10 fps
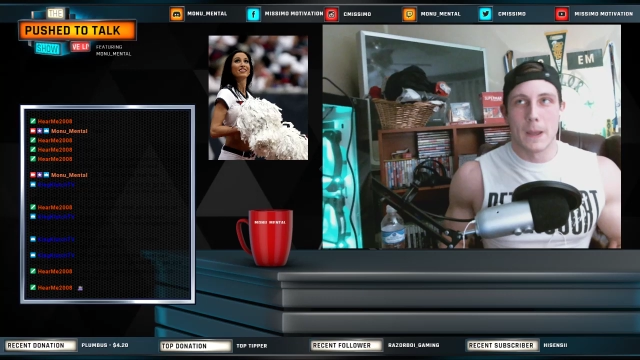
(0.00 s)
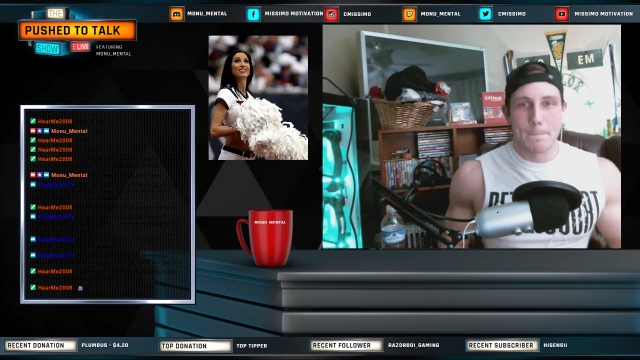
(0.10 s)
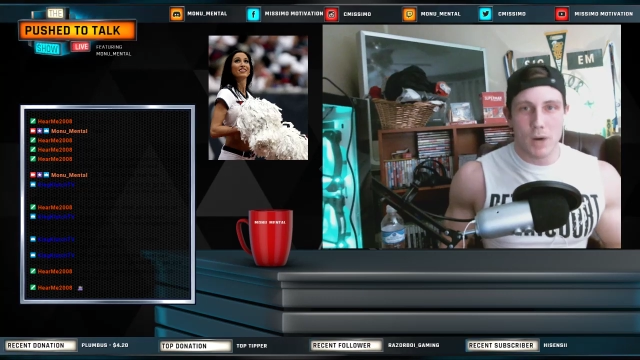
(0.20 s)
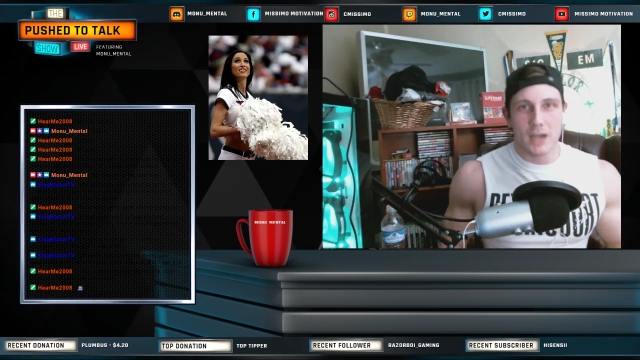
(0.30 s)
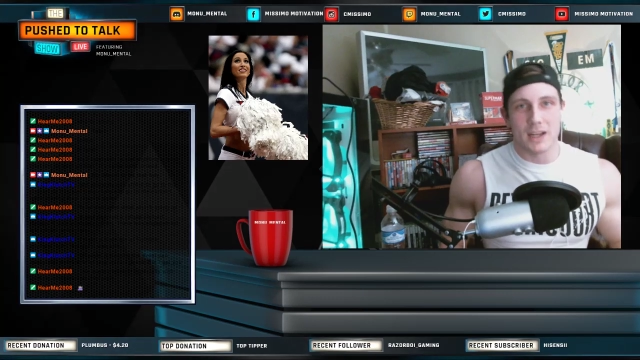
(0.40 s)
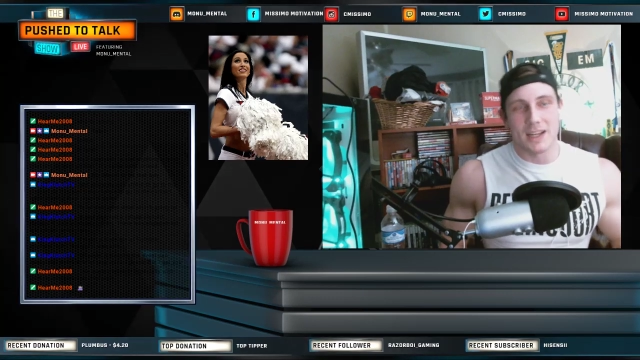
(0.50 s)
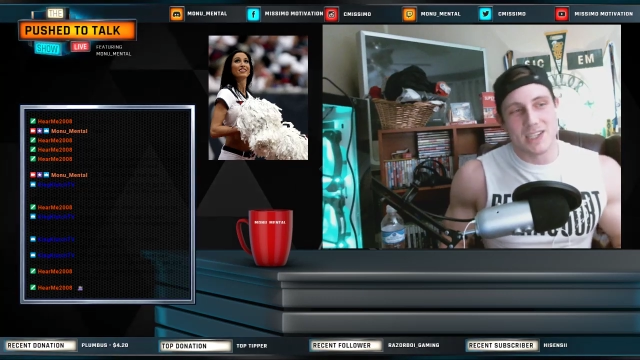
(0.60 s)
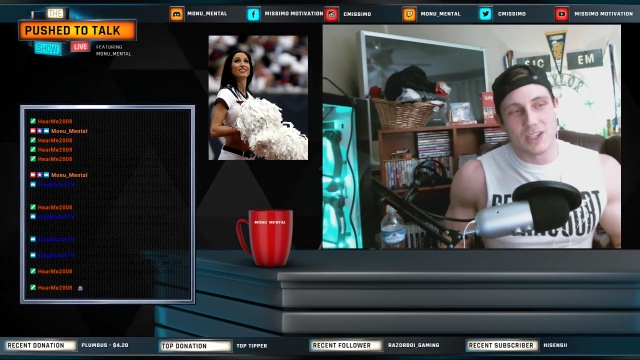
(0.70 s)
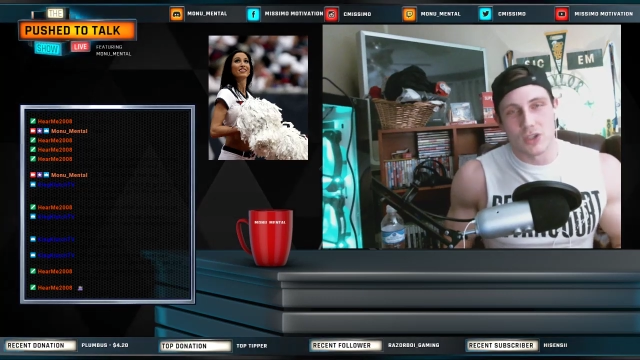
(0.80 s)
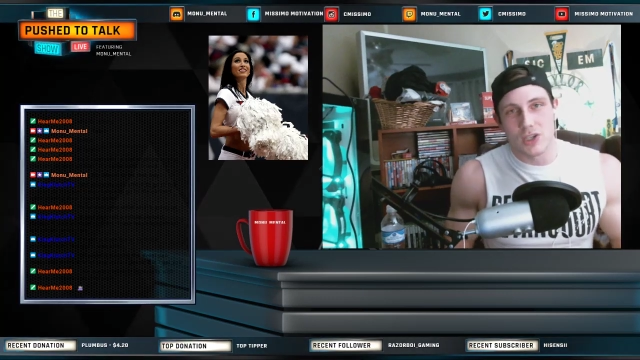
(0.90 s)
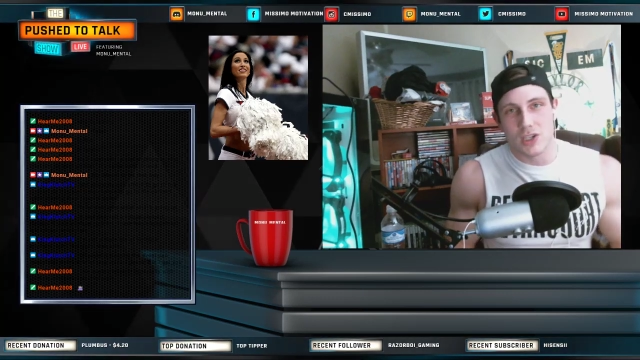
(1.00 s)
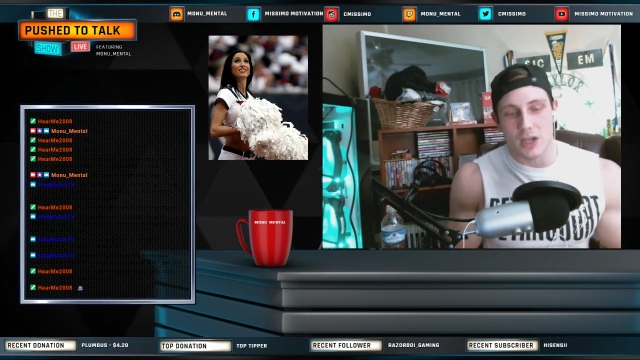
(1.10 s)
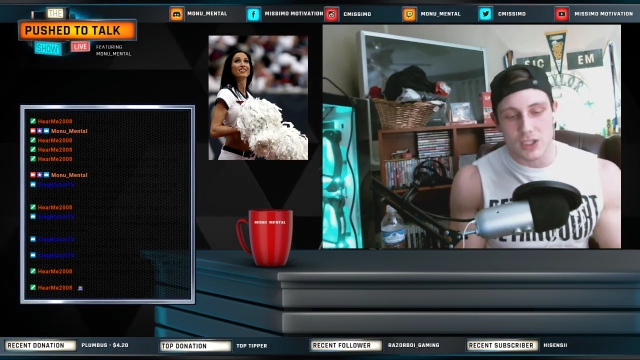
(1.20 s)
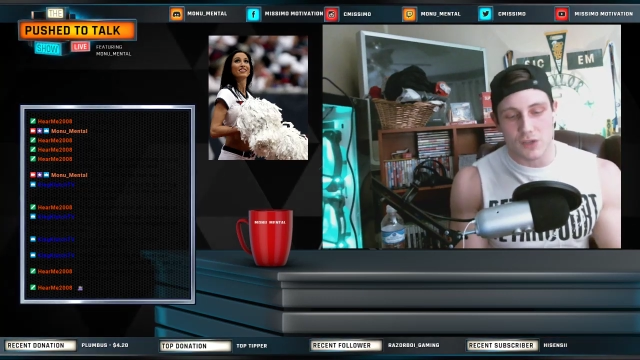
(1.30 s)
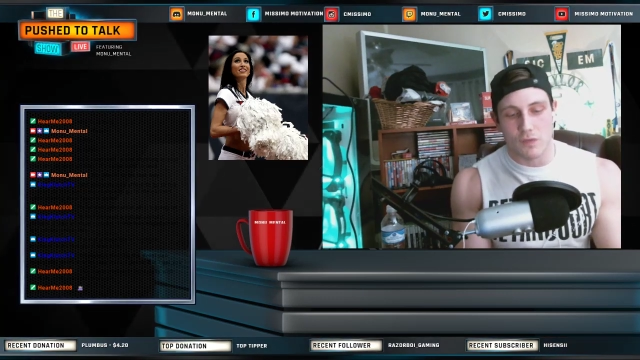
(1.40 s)
But it still
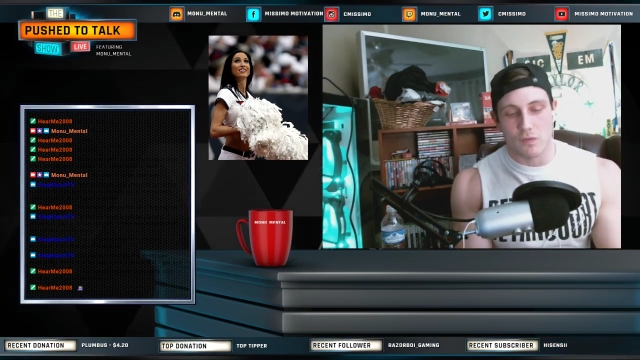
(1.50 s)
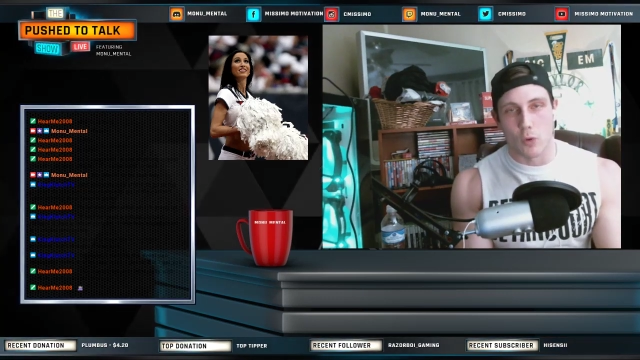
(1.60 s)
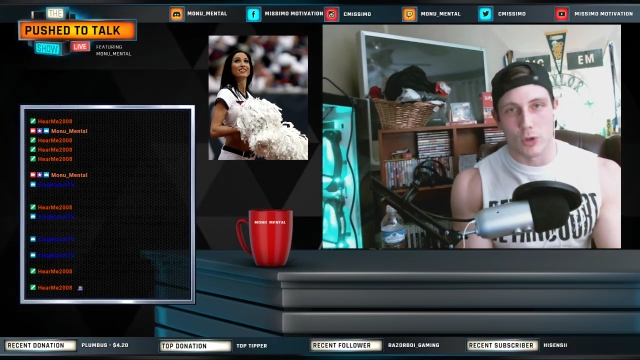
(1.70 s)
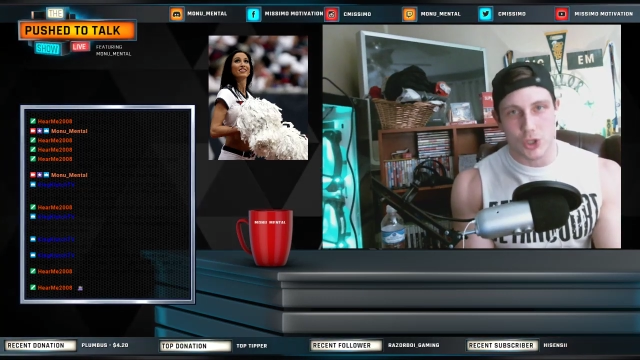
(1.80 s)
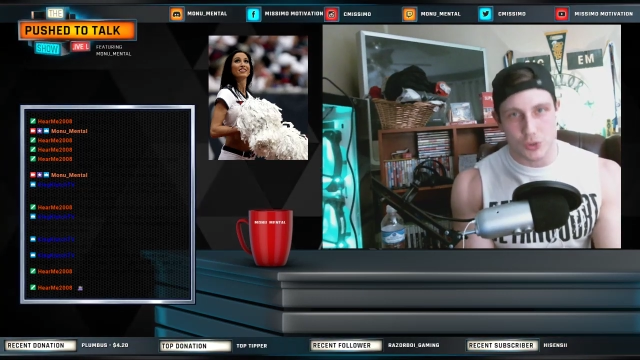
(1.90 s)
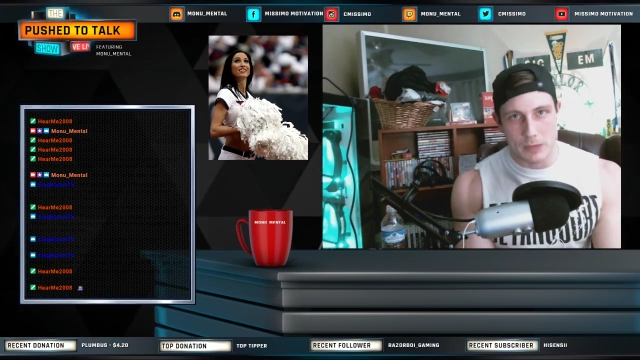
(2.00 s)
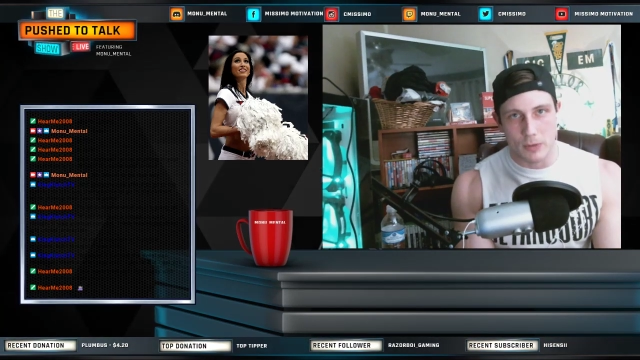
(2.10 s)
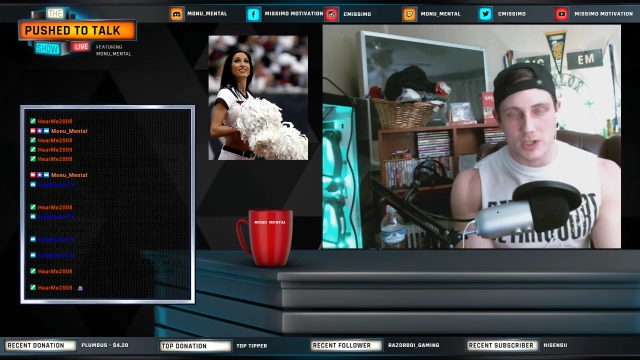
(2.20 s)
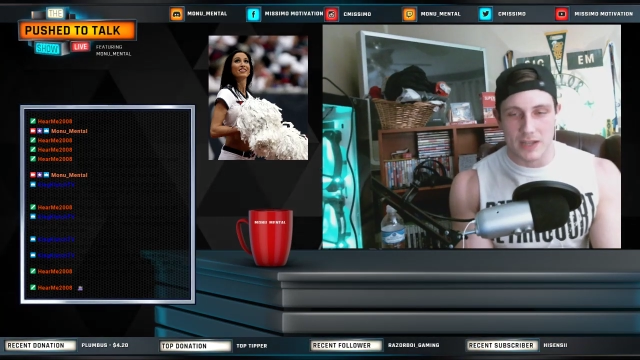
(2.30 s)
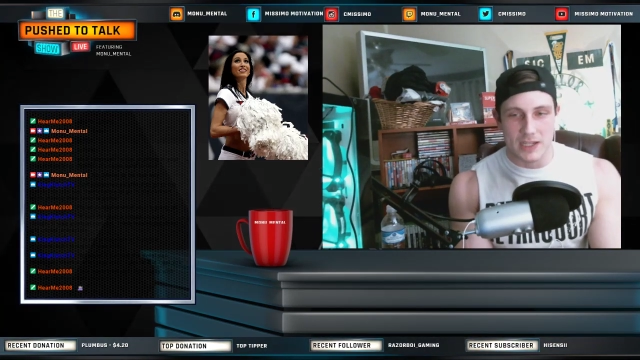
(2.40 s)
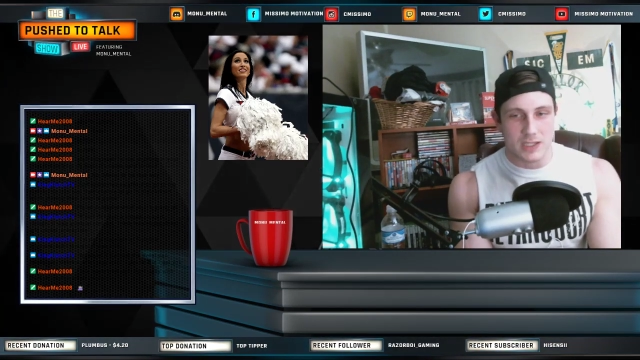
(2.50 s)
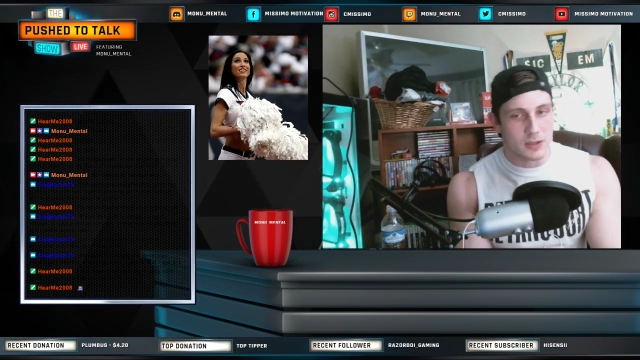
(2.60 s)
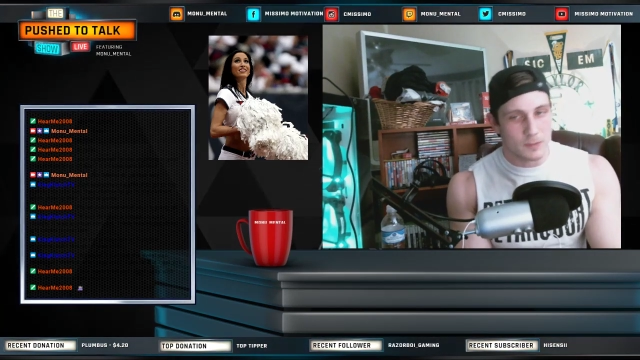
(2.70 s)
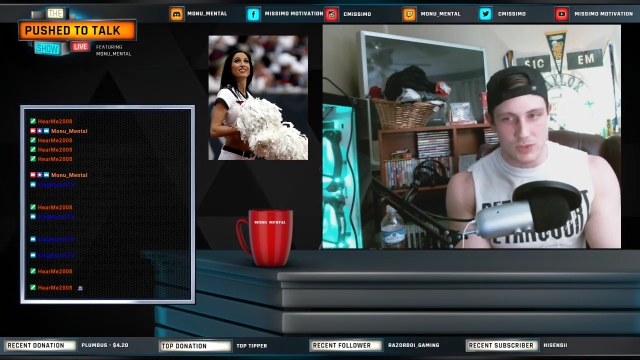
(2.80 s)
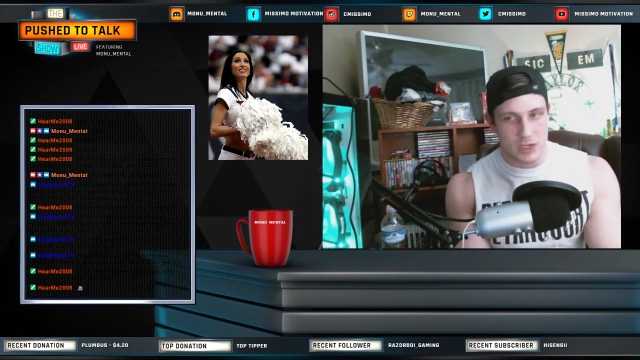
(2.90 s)
sucks for streamers, and that's
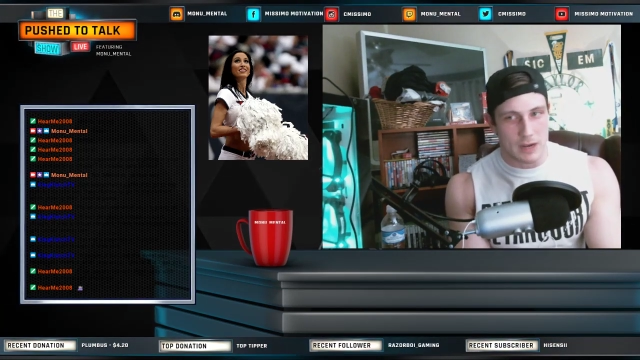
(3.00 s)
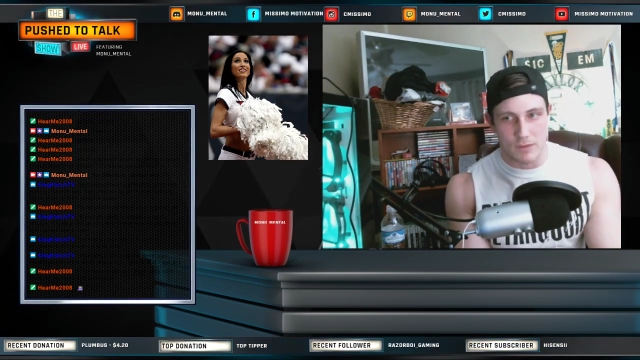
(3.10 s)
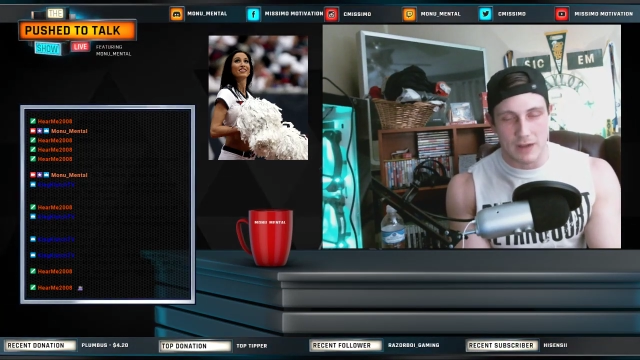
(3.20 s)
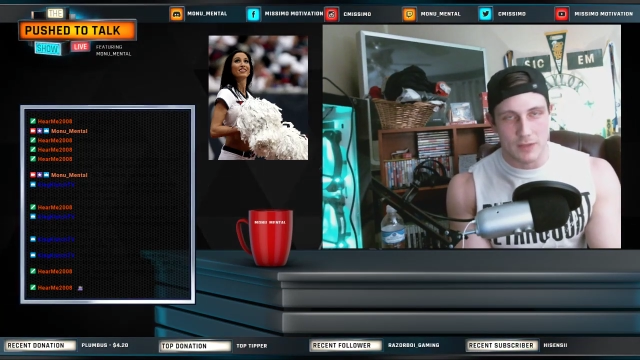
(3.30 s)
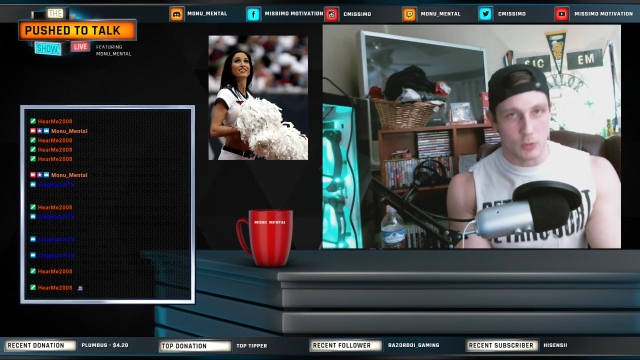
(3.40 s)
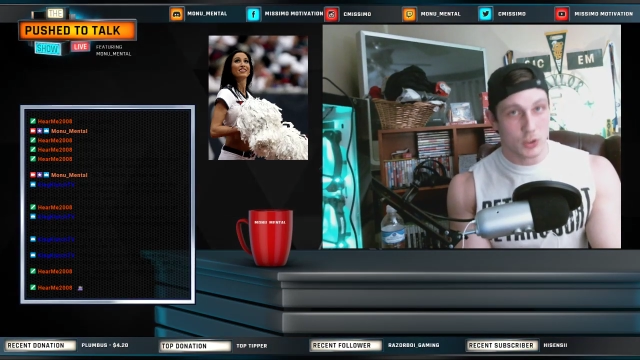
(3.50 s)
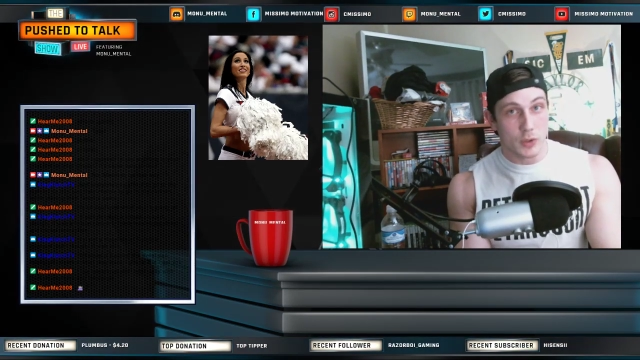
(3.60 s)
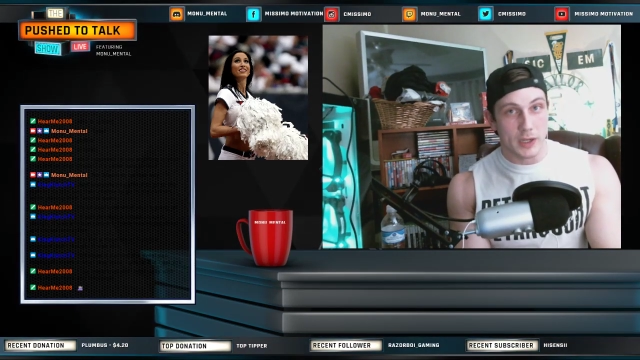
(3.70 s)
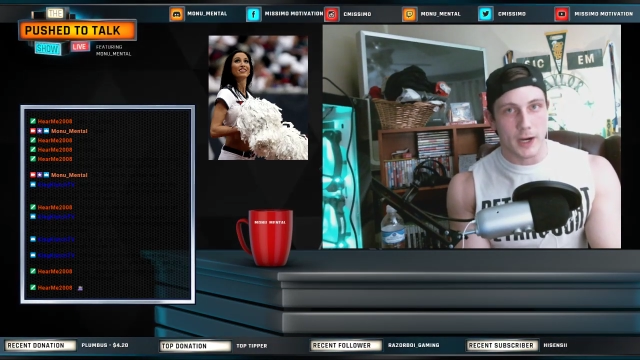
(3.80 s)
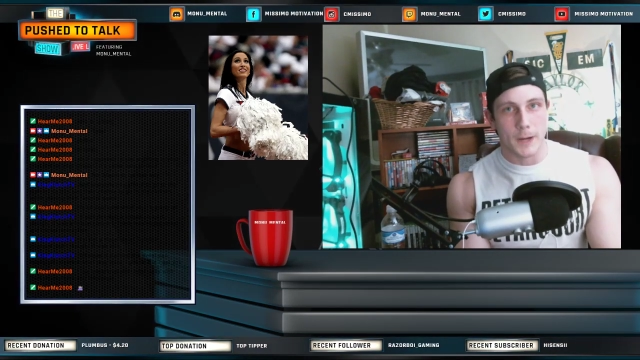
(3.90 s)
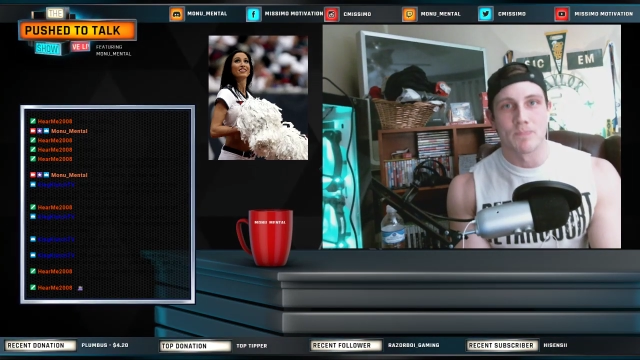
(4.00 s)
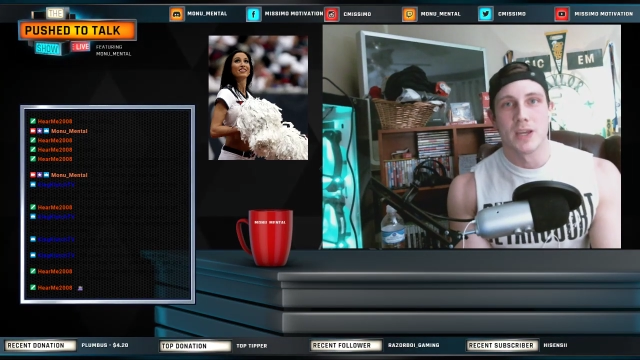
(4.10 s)
the top 5 that we're doing here,